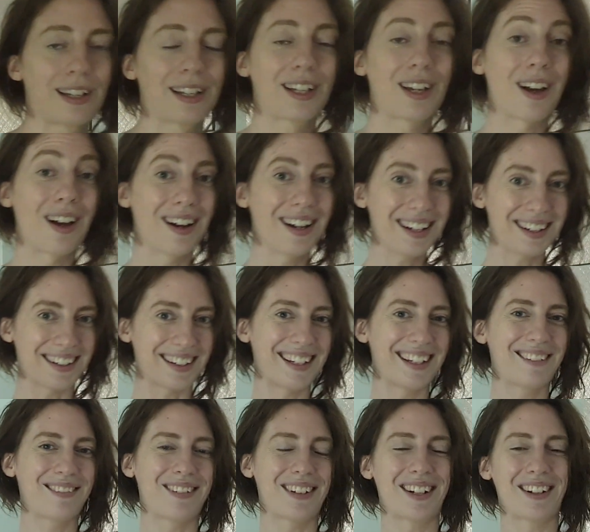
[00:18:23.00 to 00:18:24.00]
like I
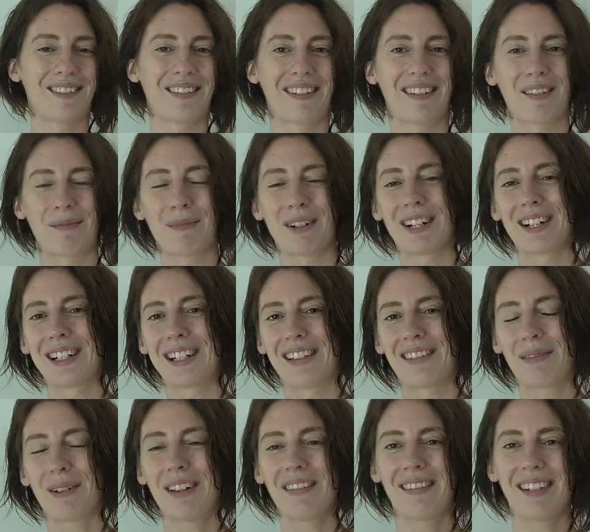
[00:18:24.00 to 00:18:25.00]
did when I was in my early
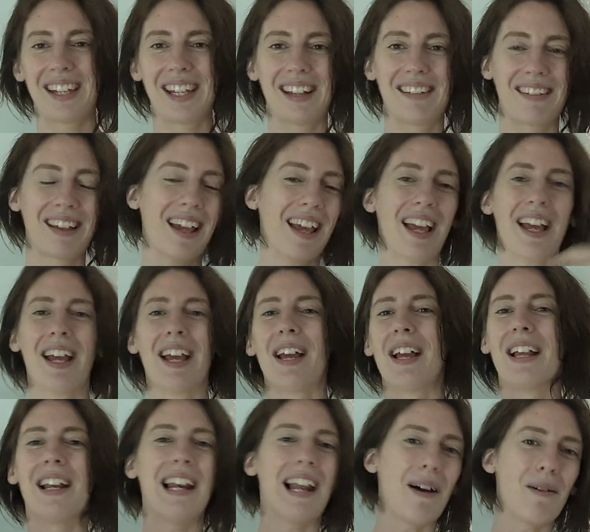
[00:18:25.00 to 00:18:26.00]
20s,
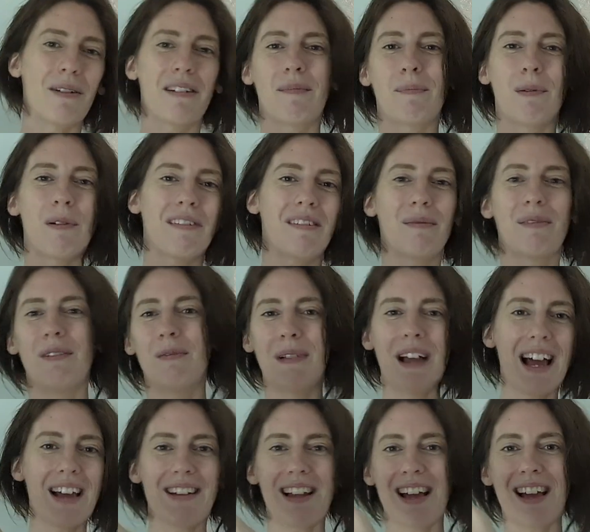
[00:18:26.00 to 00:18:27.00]
loud as possible,
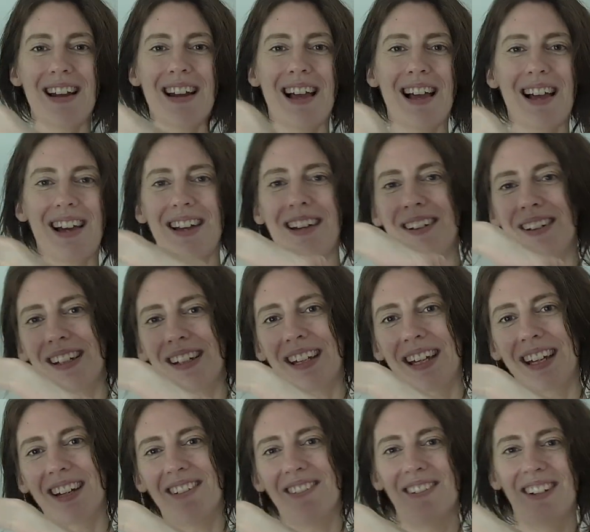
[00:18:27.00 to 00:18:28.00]
blah, blah, blah, I don't
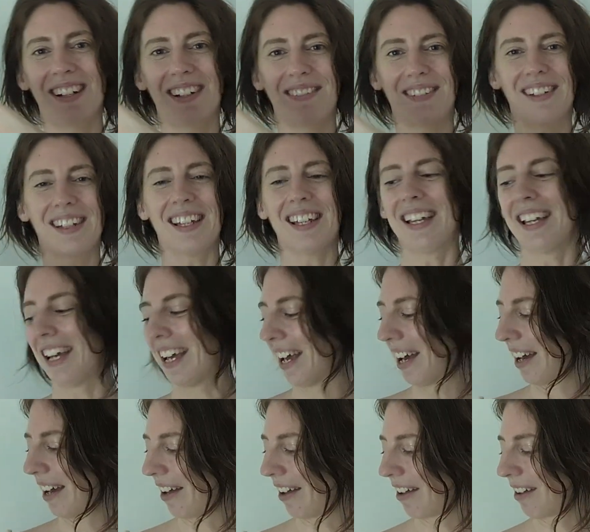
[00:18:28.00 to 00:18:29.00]
care, whatever,
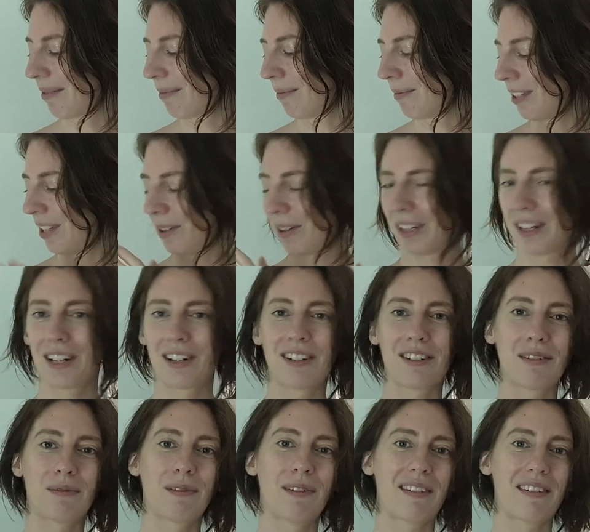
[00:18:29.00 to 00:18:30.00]
you can end
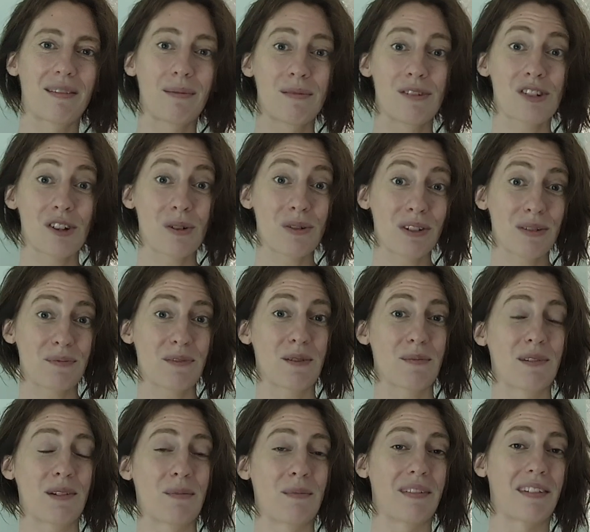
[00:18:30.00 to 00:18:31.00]
up with some shoulder
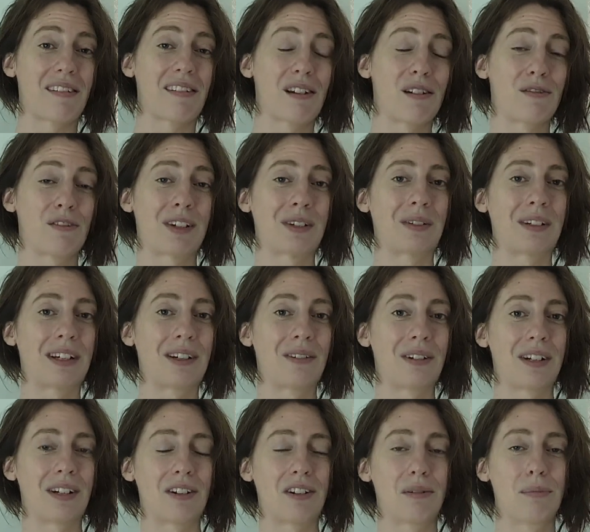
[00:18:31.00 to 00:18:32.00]
problems, as I found out,
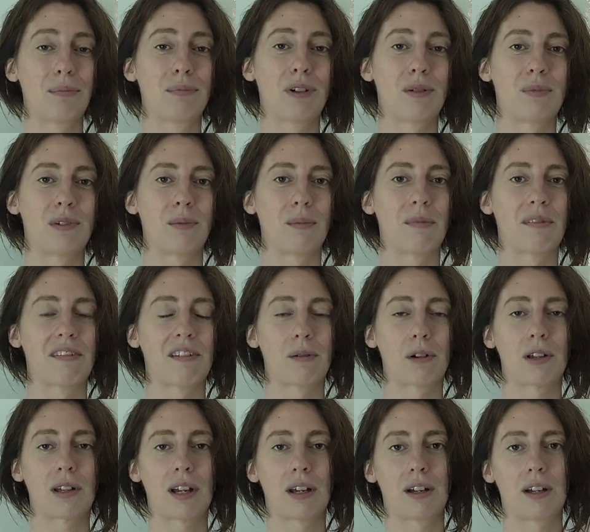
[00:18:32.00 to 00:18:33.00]
and arm problems. So
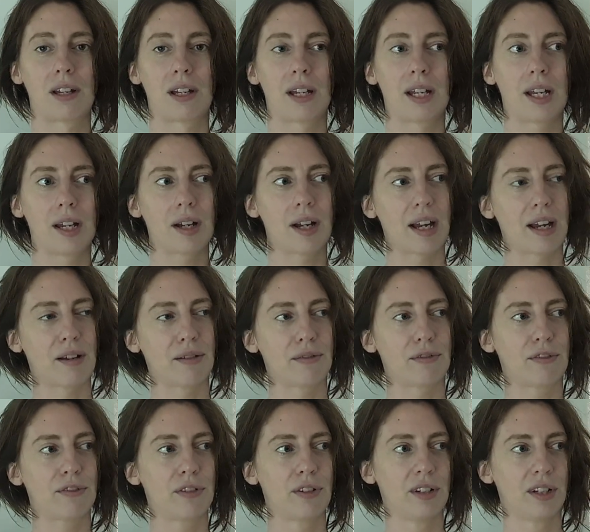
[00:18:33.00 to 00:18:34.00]
I have